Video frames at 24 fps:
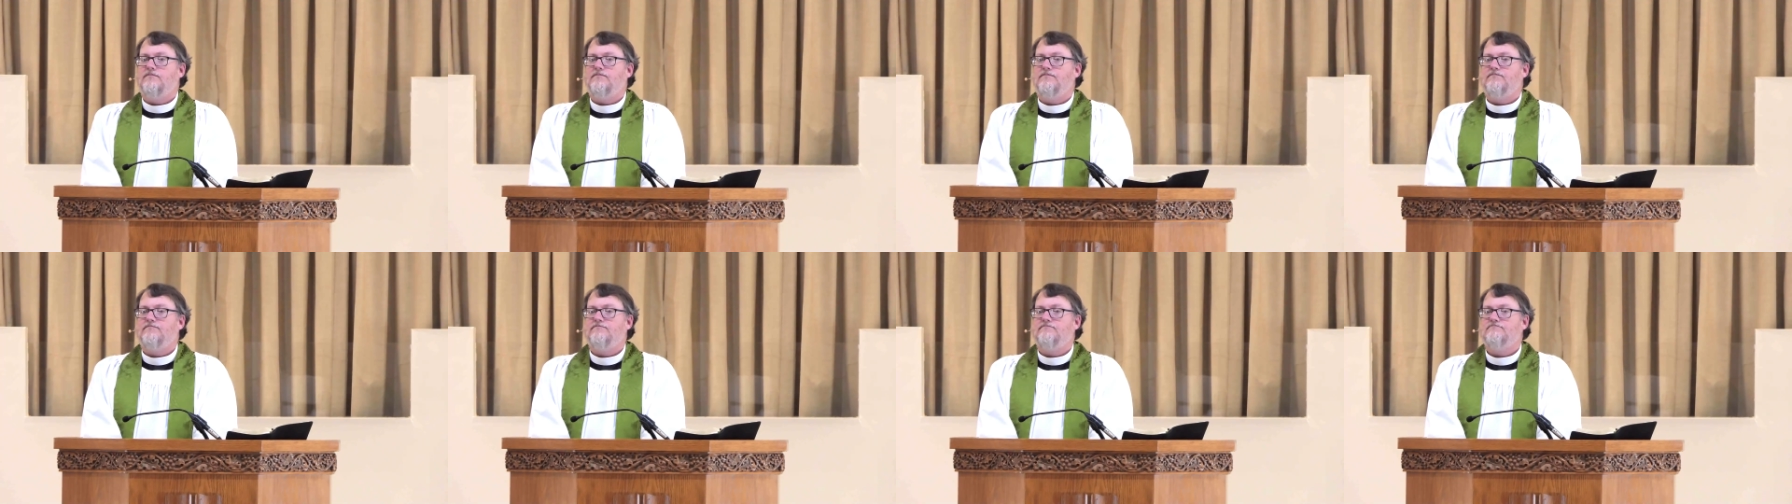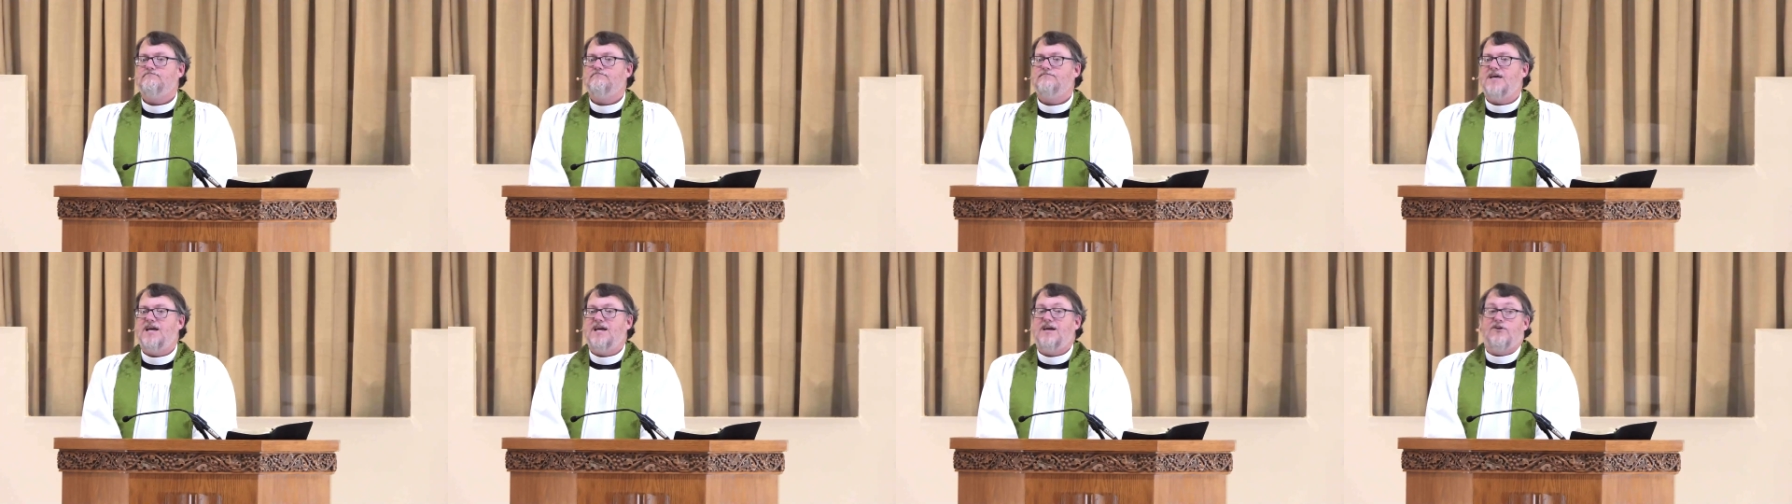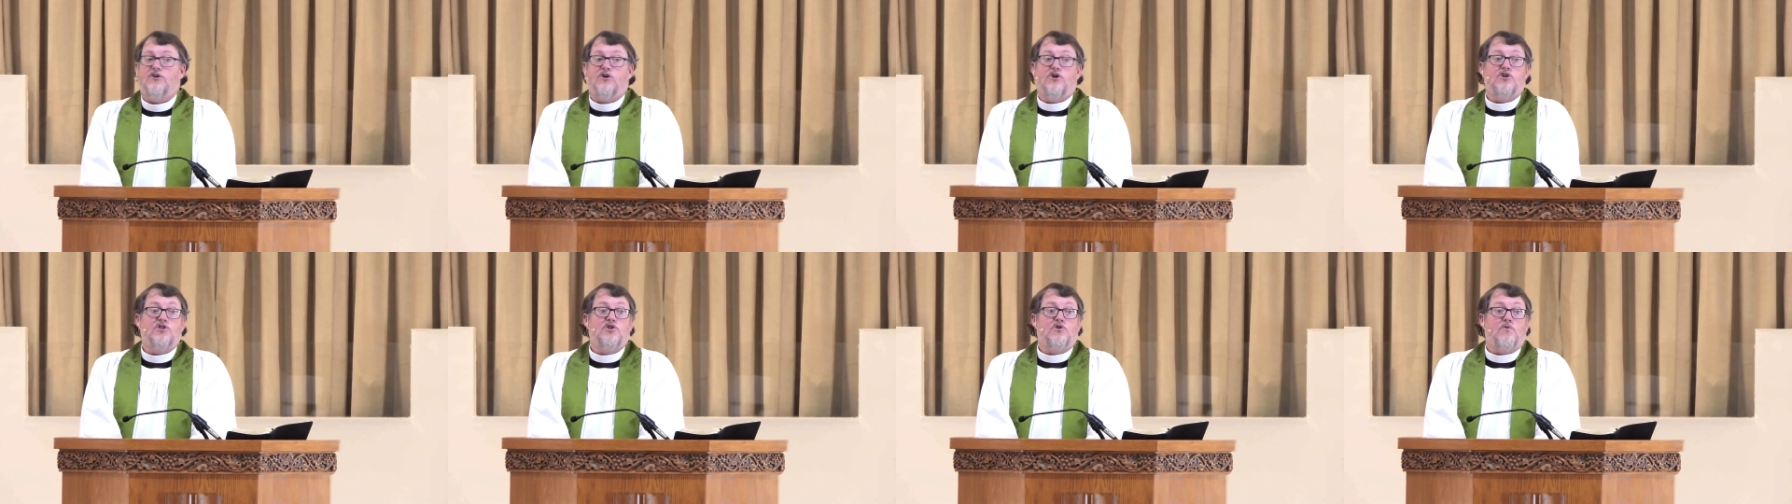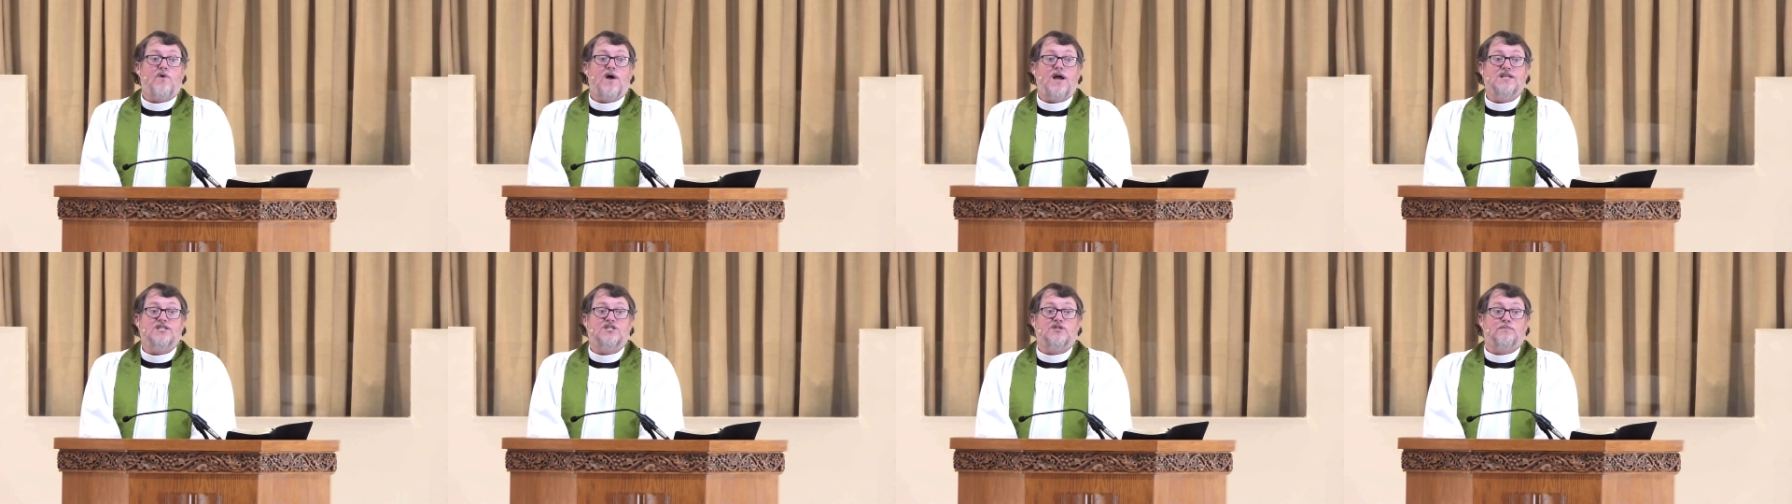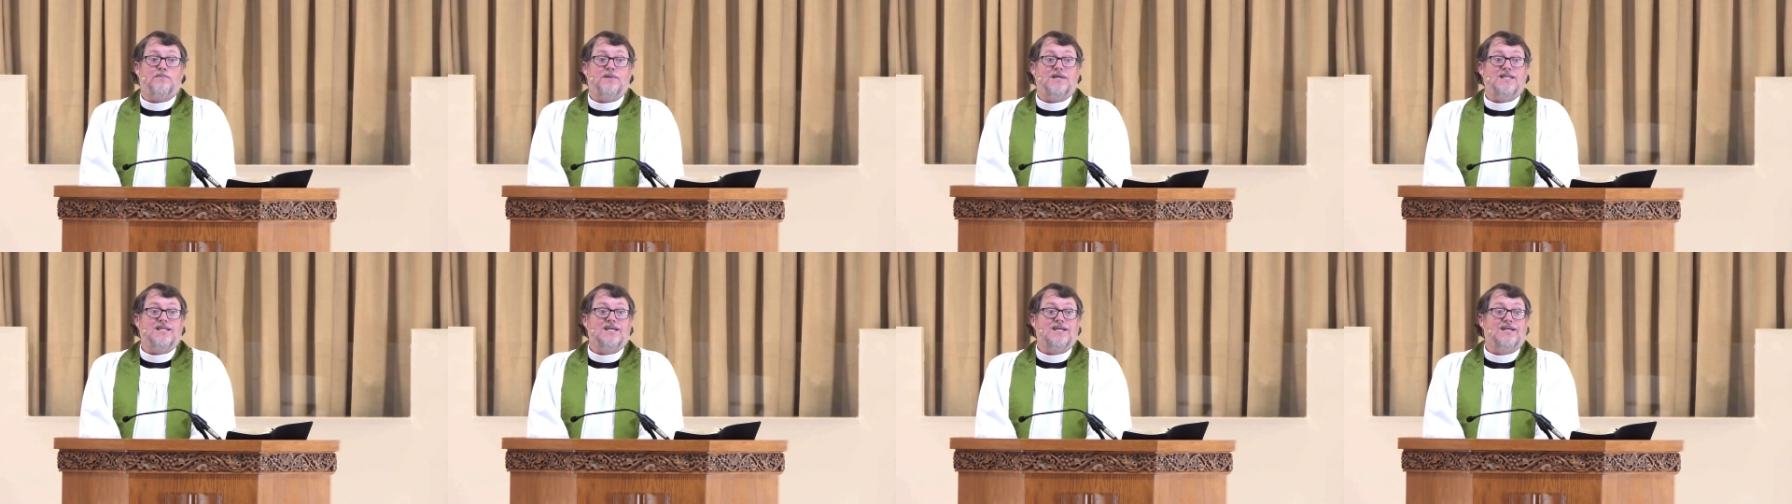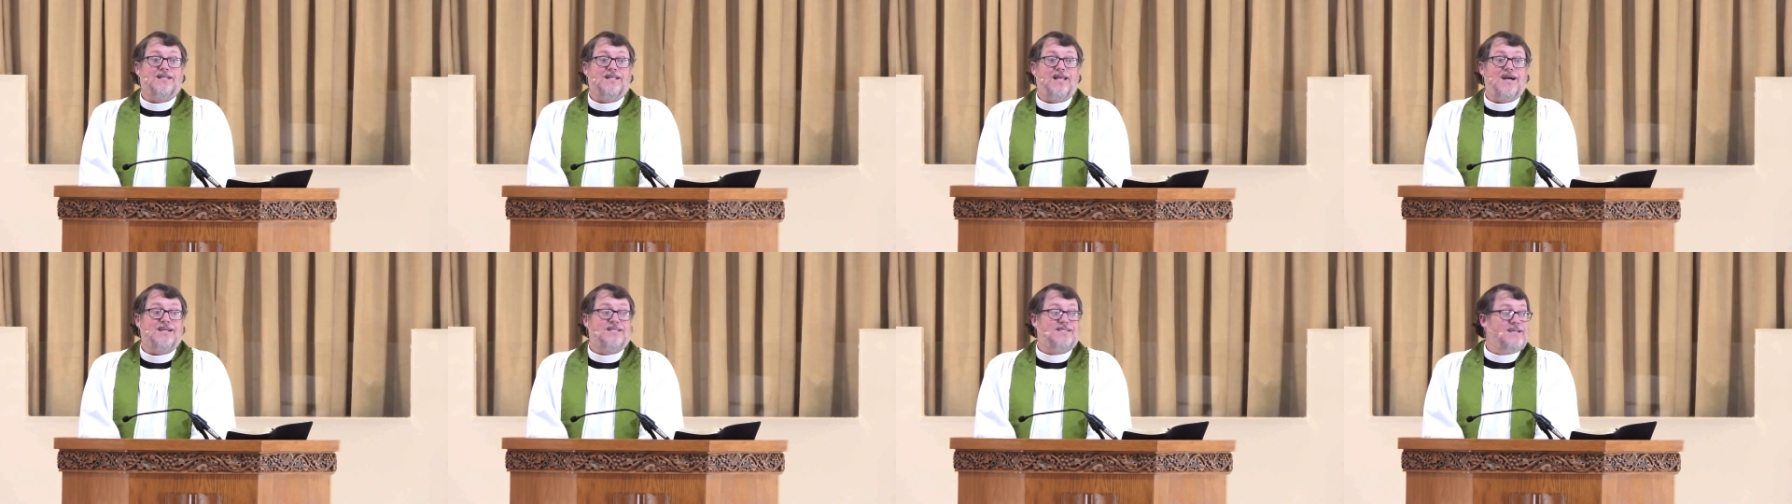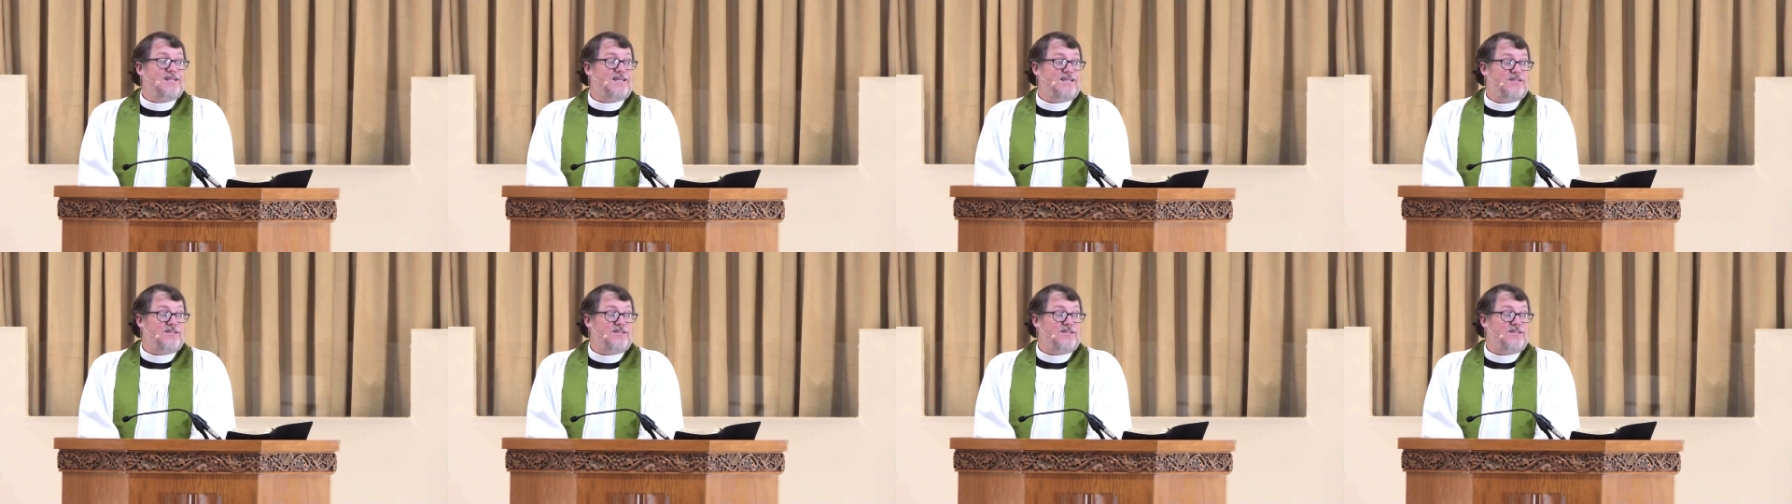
They had earned the right to be neglected in